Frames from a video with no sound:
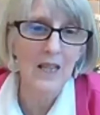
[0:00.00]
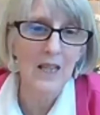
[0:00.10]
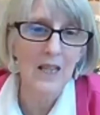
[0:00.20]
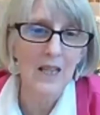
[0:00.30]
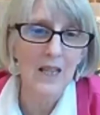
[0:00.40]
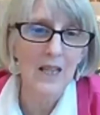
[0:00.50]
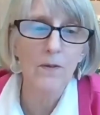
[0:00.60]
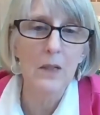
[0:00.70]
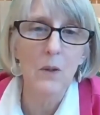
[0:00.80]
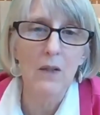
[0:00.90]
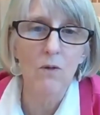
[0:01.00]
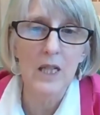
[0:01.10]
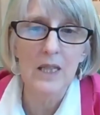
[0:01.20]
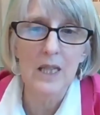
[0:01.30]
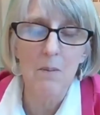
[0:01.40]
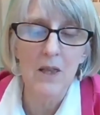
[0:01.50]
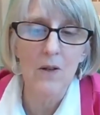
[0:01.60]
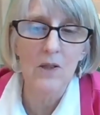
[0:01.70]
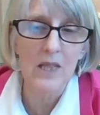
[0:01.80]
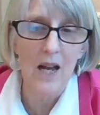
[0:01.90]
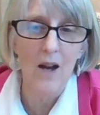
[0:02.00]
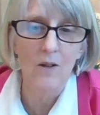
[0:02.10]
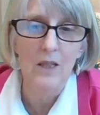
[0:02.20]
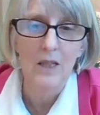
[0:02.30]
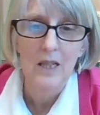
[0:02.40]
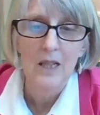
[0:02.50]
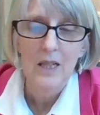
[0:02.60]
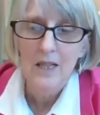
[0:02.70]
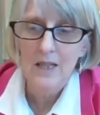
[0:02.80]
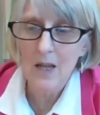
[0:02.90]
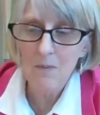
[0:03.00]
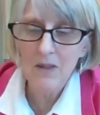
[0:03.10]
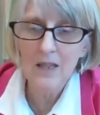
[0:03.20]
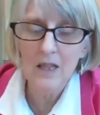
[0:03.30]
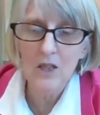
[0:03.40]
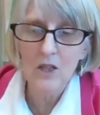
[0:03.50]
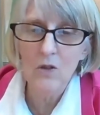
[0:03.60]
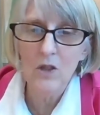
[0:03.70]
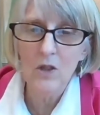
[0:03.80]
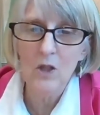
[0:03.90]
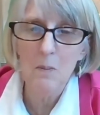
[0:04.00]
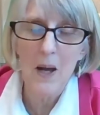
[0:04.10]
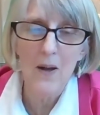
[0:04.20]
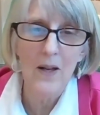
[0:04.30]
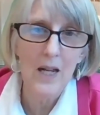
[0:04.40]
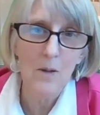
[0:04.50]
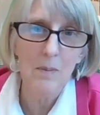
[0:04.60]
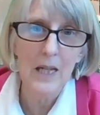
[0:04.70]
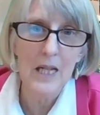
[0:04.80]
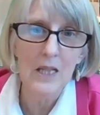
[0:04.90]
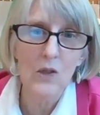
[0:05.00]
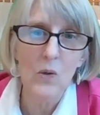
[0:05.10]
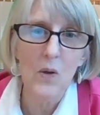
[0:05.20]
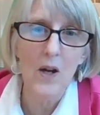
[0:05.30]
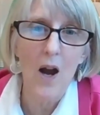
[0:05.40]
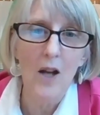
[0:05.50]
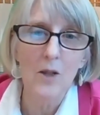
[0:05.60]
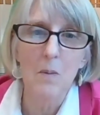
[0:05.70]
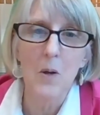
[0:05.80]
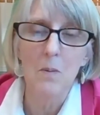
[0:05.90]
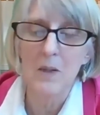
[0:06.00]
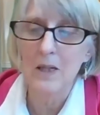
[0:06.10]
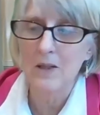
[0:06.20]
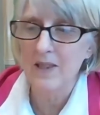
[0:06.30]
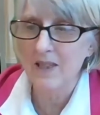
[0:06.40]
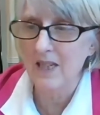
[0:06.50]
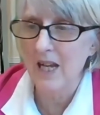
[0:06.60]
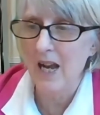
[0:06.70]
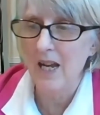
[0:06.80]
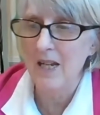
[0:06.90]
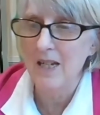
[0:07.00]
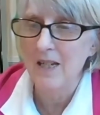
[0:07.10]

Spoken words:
then hopefully we can read some of those out. Something that you learned about airplanes or automobiles today.